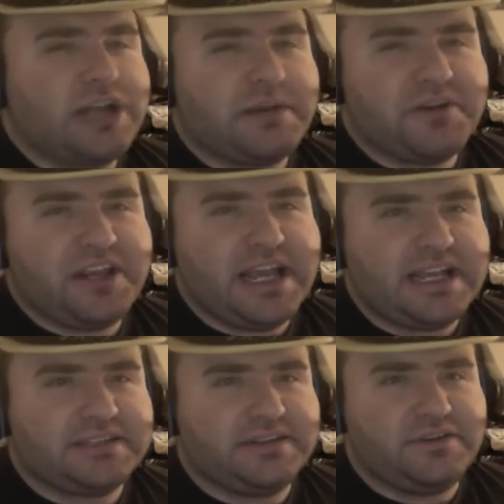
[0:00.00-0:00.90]
Chopper, he
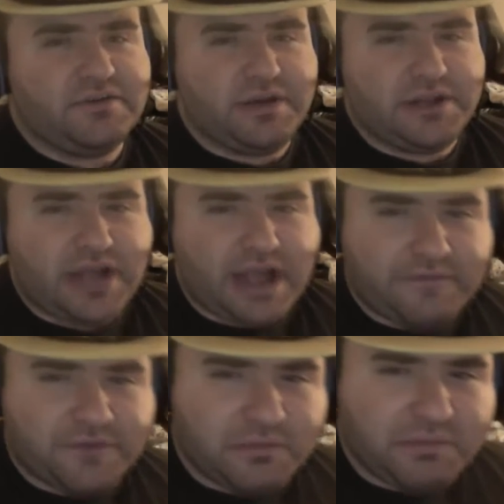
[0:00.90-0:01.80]
has to do it. Your
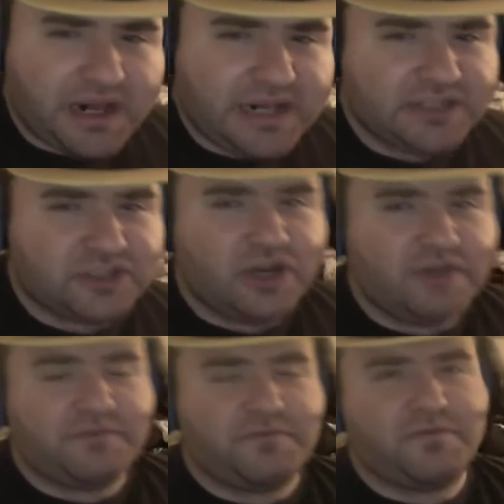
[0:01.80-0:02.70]
half of your body is
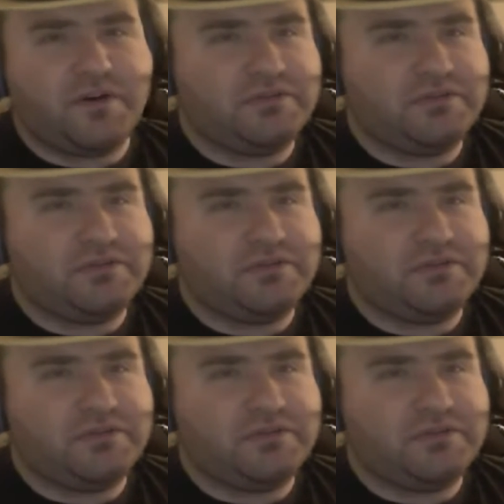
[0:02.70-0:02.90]
covered